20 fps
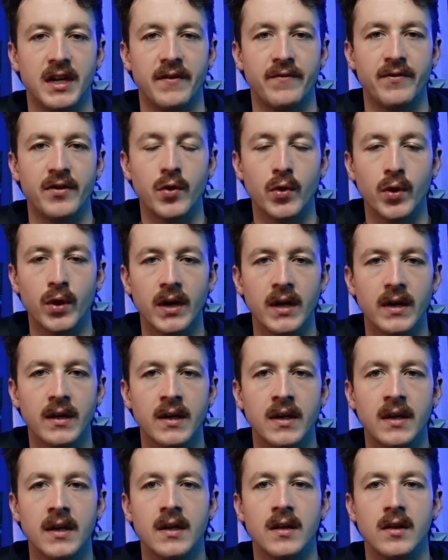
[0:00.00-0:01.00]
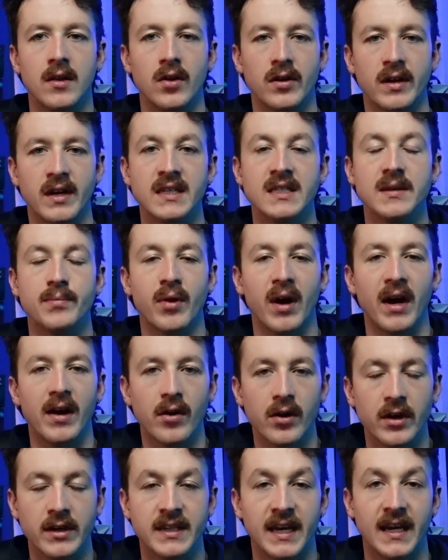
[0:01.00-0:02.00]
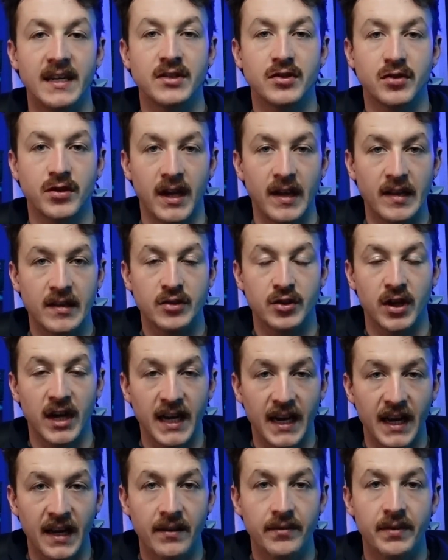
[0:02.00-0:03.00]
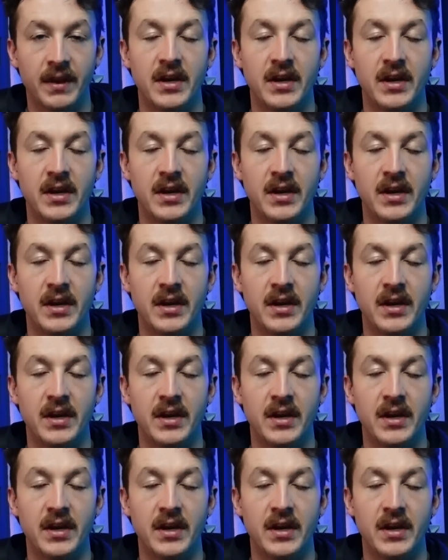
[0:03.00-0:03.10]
If you're looking to prioritize strength training,